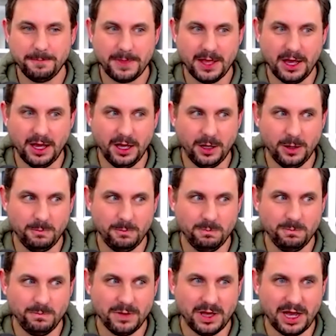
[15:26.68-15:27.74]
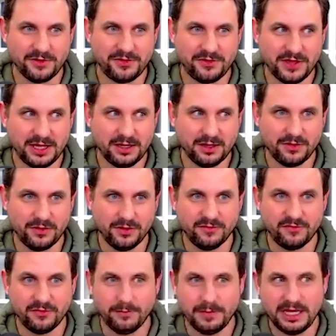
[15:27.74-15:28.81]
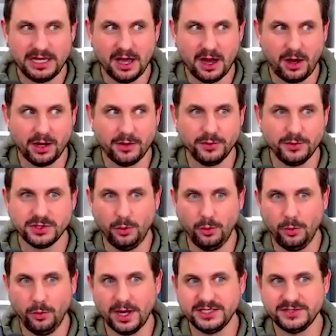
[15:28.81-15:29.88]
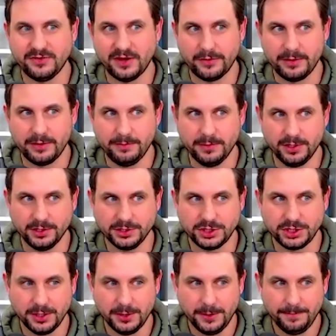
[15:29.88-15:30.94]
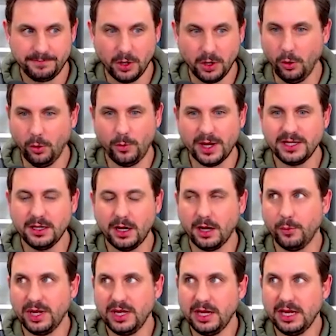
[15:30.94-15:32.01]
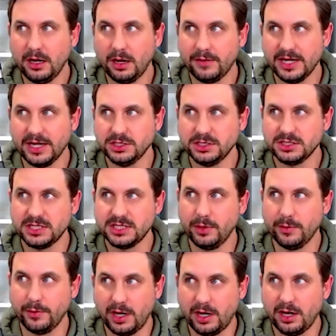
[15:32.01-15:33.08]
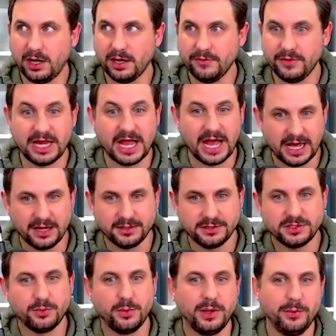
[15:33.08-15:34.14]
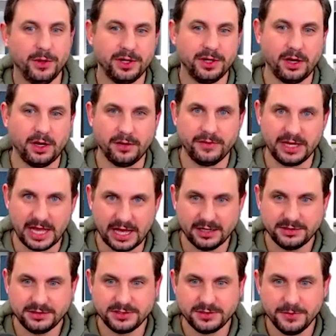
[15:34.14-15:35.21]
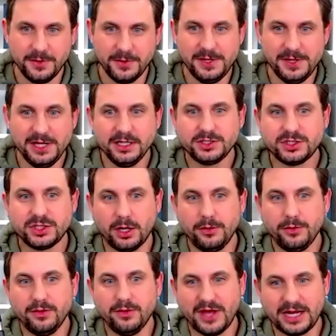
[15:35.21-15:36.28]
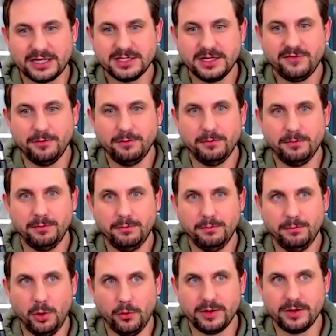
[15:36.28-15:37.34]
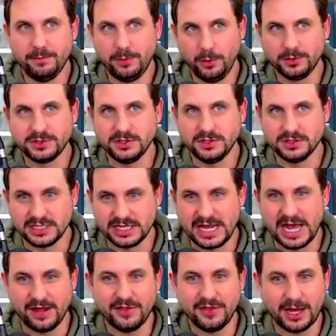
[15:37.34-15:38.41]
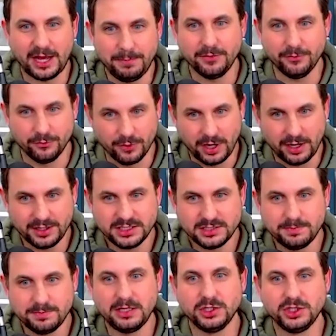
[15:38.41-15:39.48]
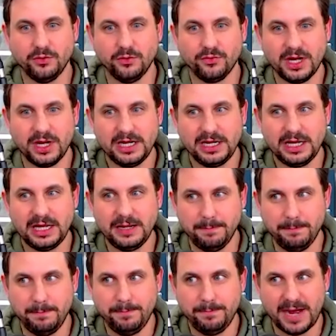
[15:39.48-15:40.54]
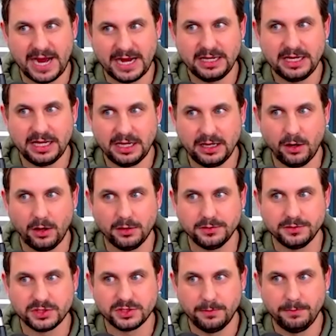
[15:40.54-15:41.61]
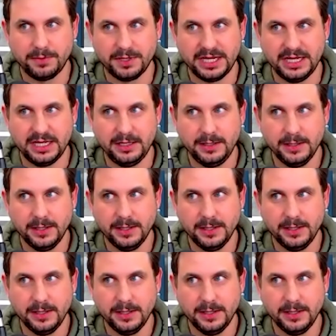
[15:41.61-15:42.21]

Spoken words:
I think that for me, I was always very much we in our agency, we were hiring hands, we weren't hiring heads. So that's even more important to get that bit right, because you're really banking on somebody